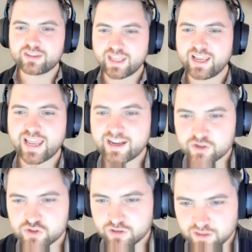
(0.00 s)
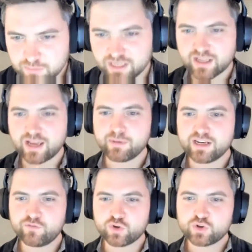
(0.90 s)
they actually mean.
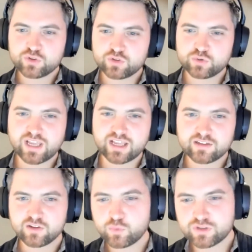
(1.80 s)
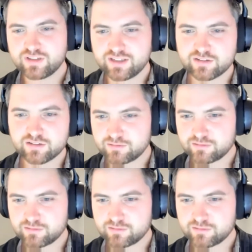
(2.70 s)
If you could do that, then you wouldn't need